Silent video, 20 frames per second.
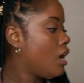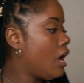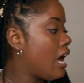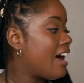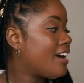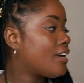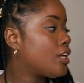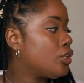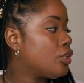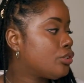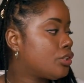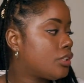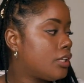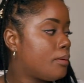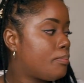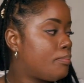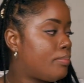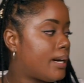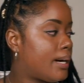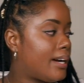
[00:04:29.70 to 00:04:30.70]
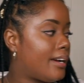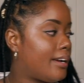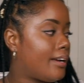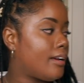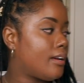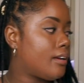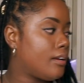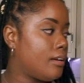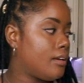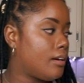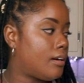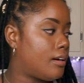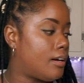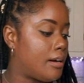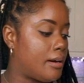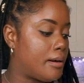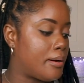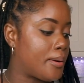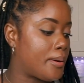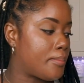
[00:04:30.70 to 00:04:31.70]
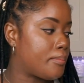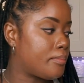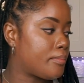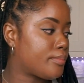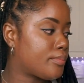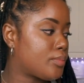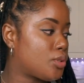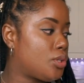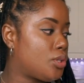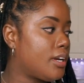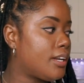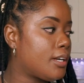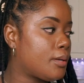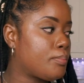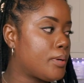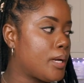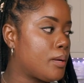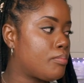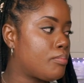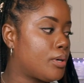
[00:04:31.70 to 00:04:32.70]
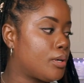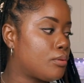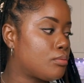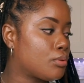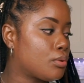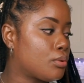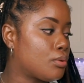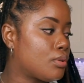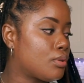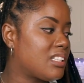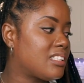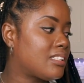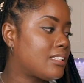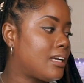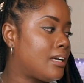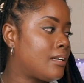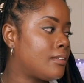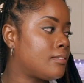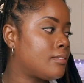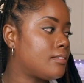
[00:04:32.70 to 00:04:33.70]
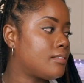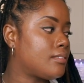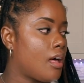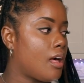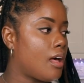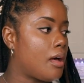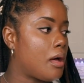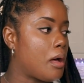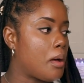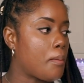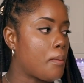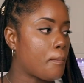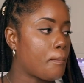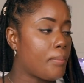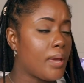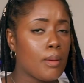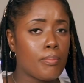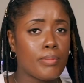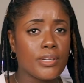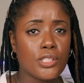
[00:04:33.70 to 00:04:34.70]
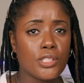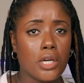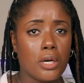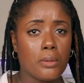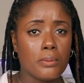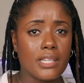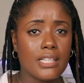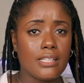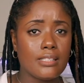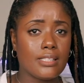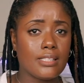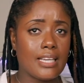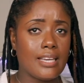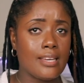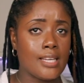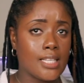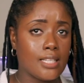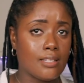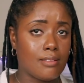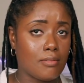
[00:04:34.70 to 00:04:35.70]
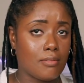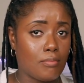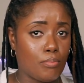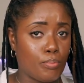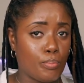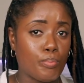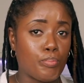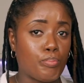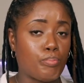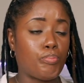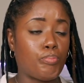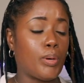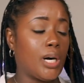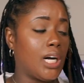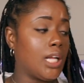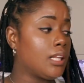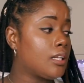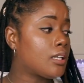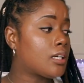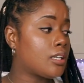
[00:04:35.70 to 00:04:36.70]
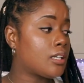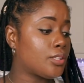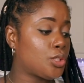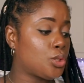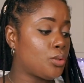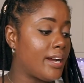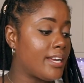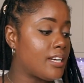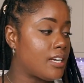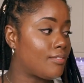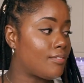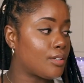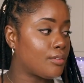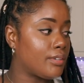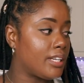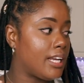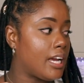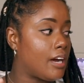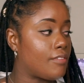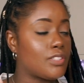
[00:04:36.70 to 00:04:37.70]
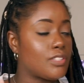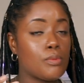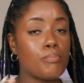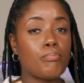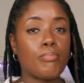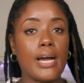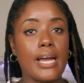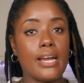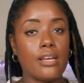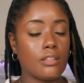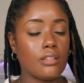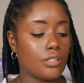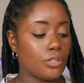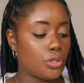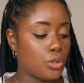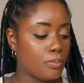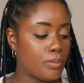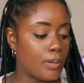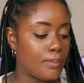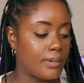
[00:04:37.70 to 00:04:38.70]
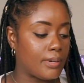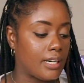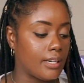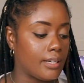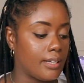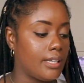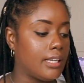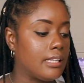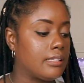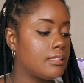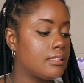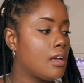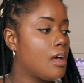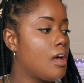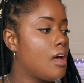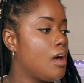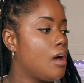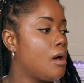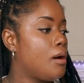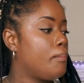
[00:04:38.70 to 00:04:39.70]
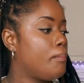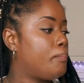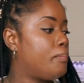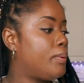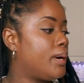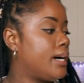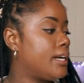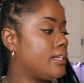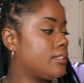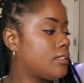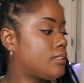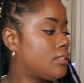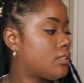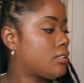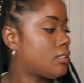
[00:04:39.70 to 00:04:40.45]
I usually buy toilet paper rolls and paper towels in bulk, so I never really have to buy in the supermarket, but